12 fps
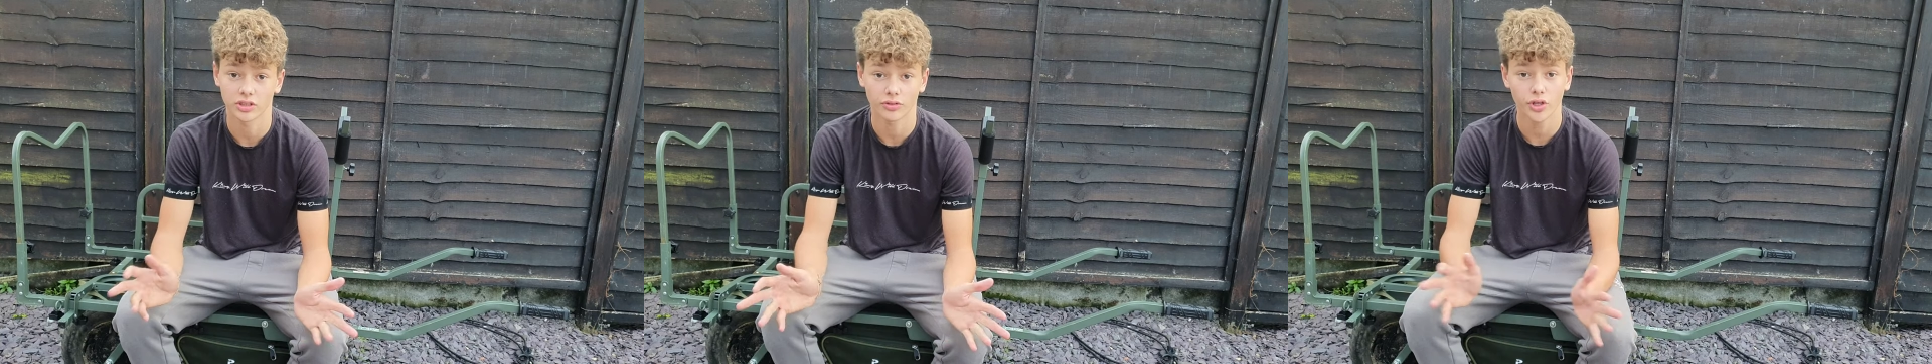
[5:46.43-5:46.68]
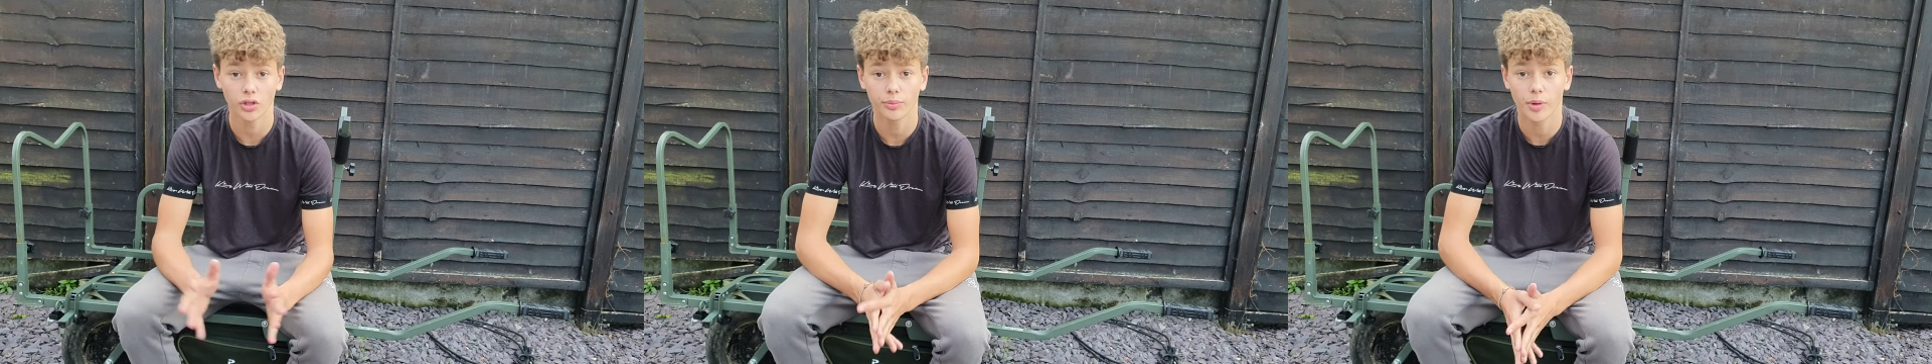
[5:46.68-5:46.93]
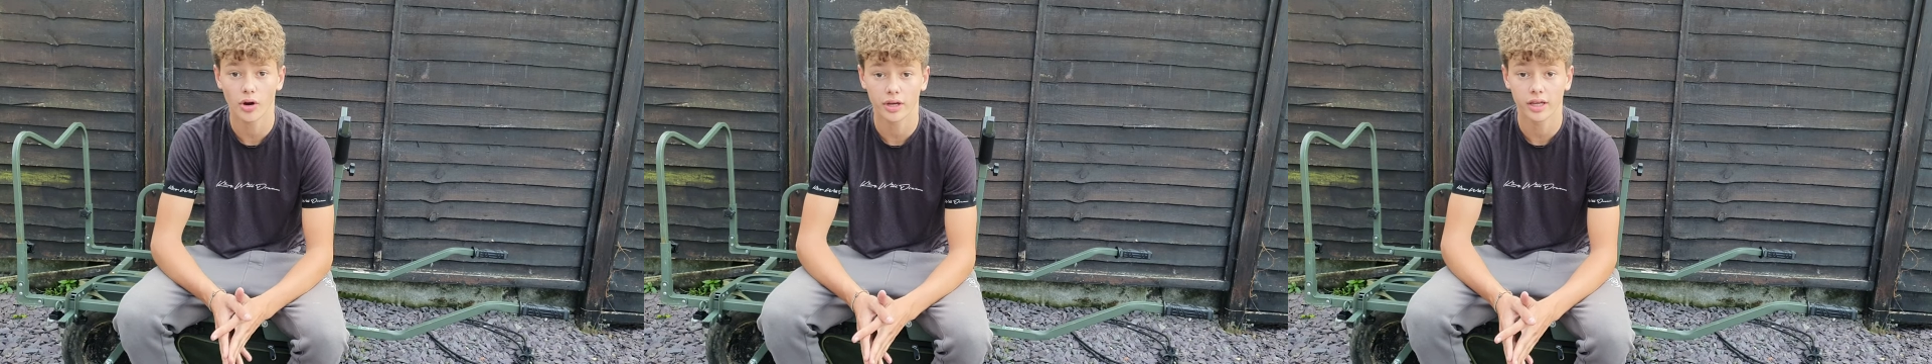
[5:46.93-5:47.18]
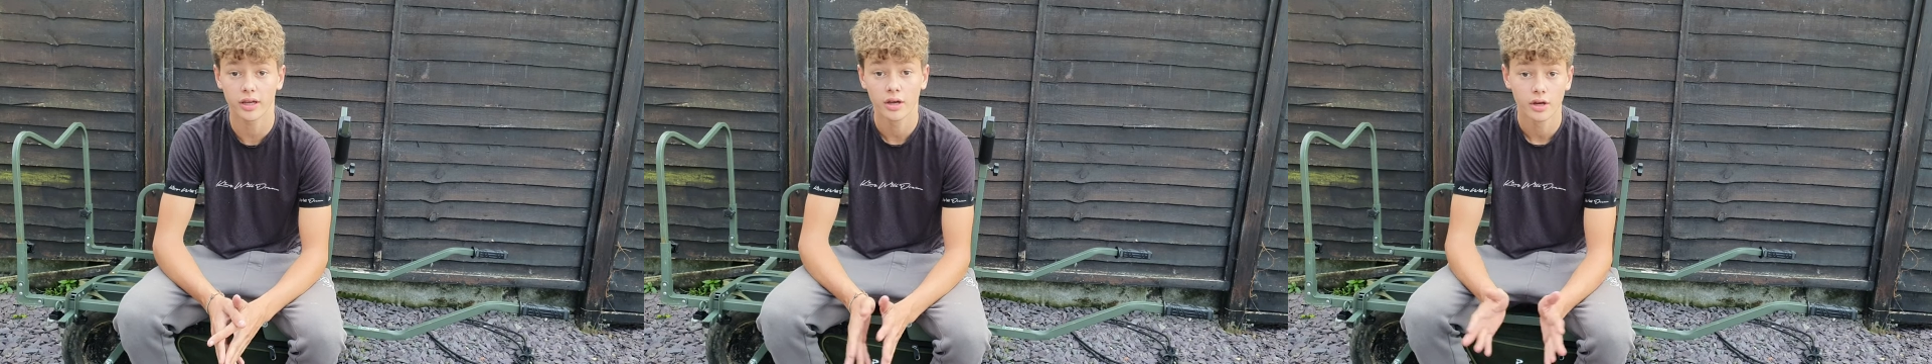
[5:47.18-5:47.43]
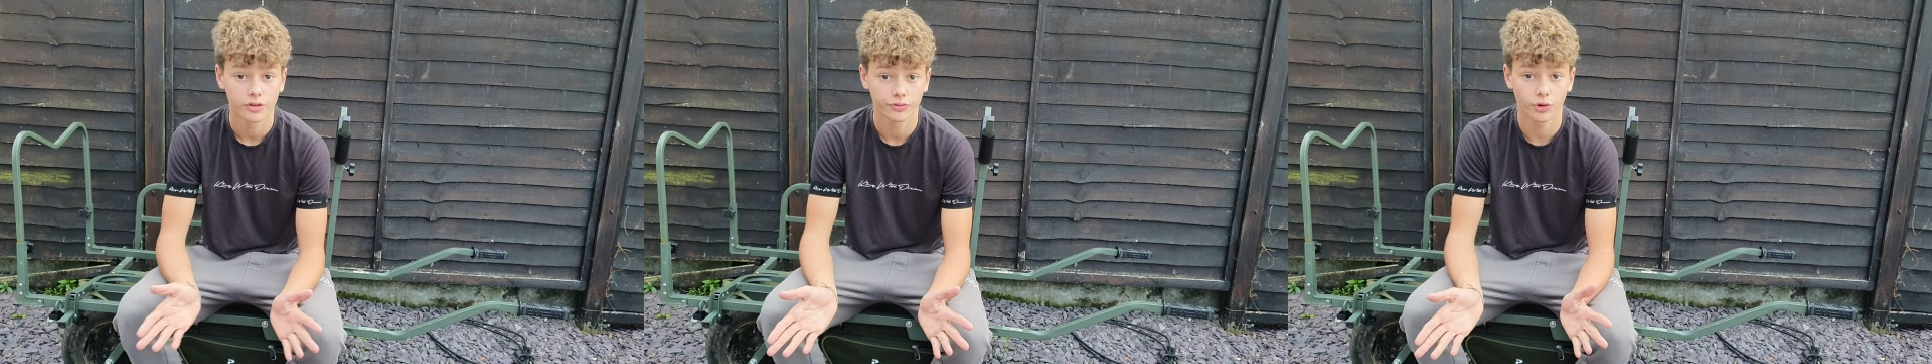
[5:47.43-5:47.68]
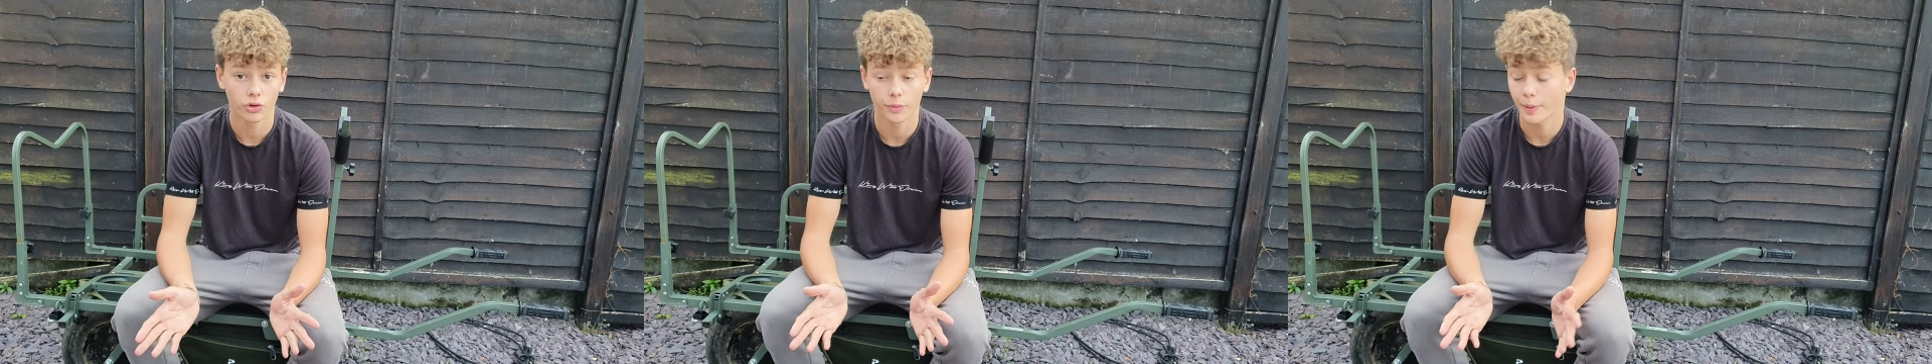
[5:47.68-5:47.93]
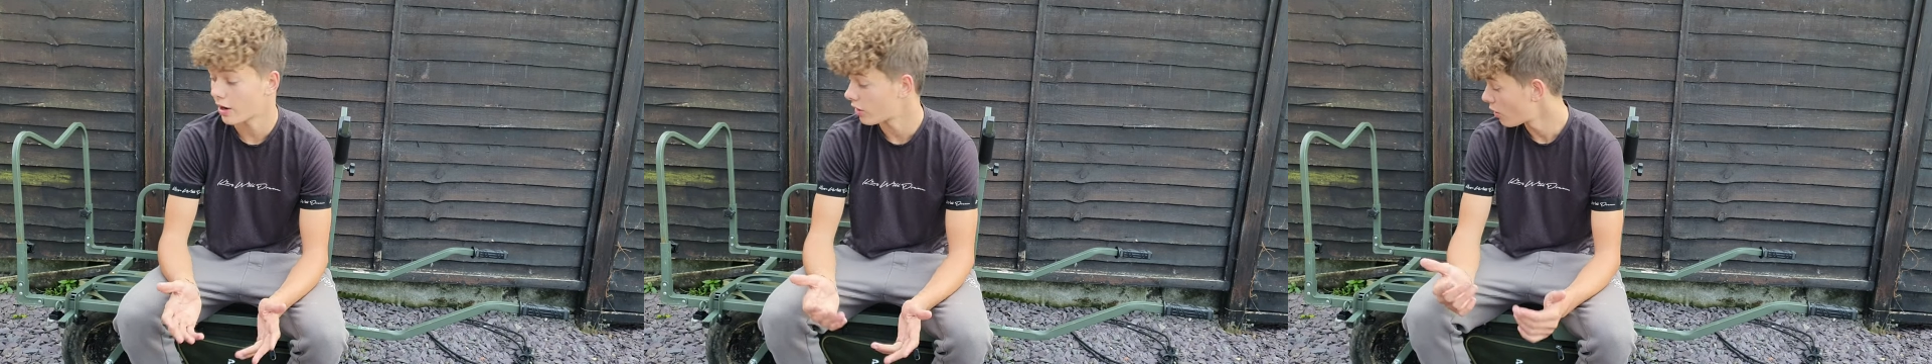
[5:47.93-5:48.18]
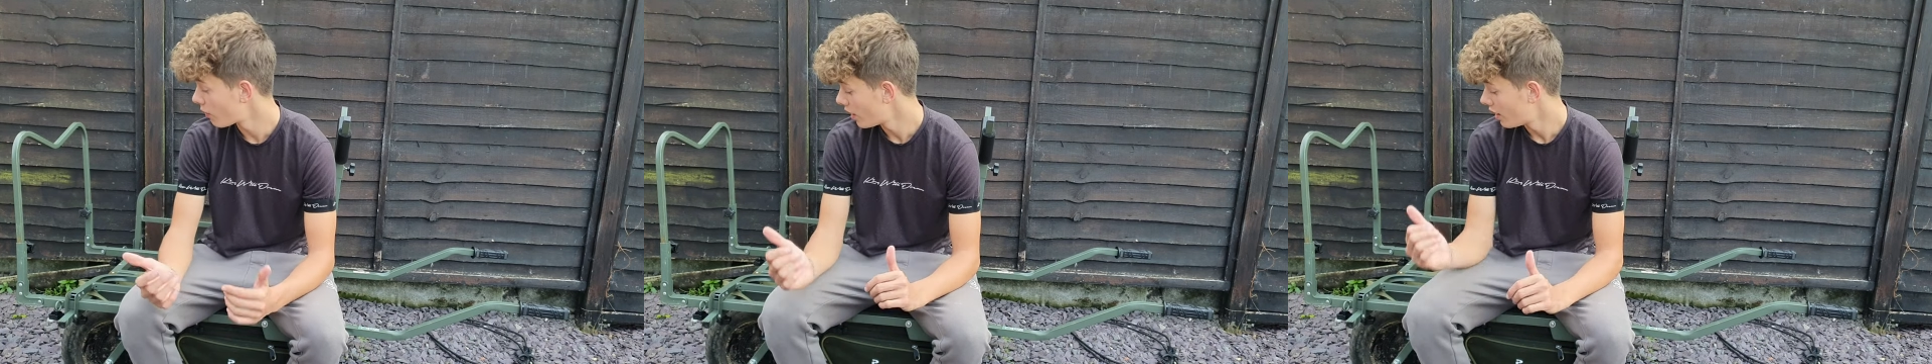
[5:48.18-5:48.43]
So if you're on the market for a
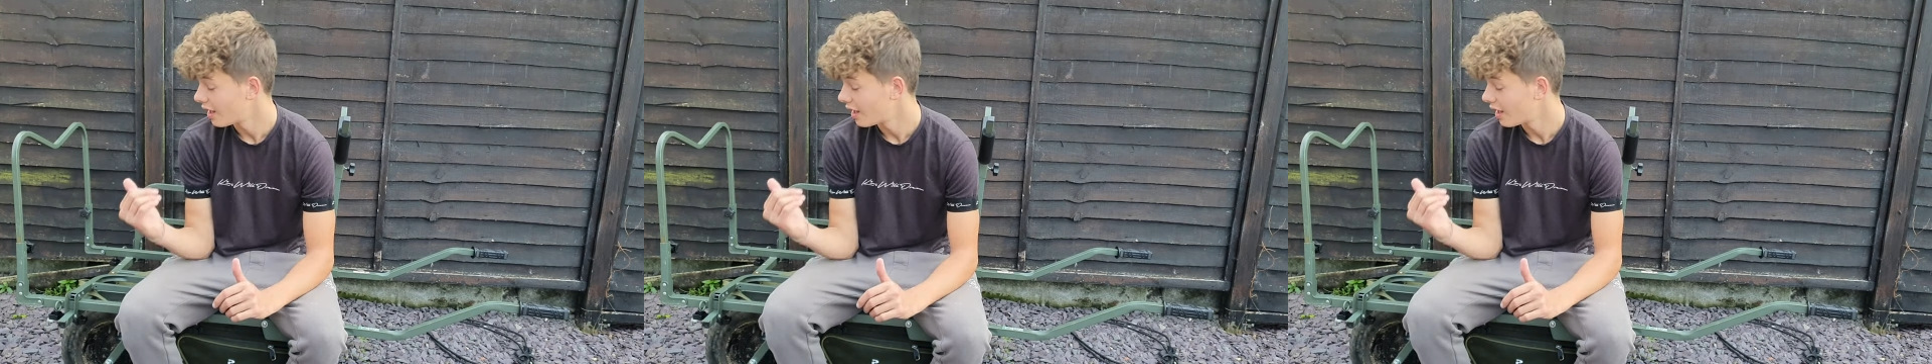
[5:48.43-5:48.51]
barrow,